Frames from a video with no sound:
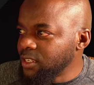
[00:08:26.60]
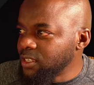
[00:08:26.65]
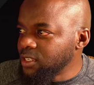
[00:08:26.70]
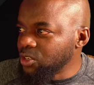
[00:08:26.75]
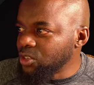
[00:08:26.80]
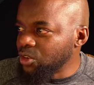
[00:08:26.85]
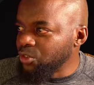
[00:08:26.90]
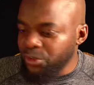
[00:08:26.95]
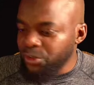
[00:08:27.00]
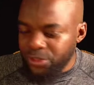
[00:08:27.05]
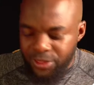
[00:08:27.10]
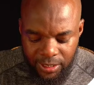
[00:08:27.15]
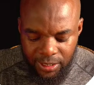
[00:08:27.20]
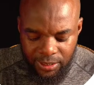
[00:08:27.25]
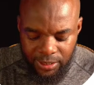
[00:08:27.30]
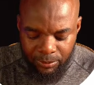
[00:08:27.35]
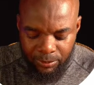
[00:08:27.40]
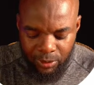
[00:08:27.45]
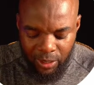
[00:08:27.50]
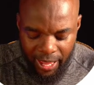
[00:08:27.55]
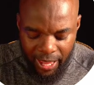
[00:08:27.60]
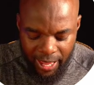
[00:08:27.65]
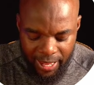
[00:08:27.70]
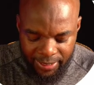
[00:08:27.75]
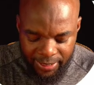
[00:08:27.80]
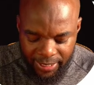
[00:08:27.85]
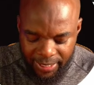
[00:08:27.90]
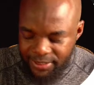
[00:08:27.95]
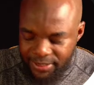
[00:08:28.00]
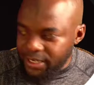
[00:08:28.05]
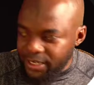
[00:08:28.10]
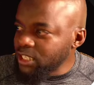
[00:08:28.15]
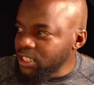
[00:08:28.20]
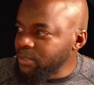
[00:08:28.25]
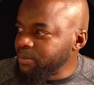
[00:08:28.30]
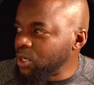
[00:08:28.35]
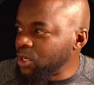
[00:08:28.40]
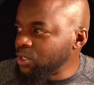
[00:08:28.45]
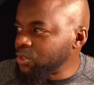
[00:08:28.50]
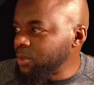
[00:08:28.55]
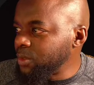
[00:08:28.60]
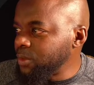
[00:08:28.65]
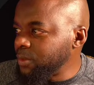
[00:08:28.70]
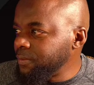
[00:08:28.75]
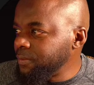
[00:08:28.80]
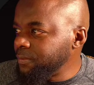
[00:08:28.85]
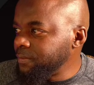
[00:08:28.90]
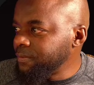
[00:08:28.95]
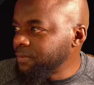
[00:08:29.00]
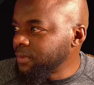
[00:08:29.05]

So for this, I'm going to add a text module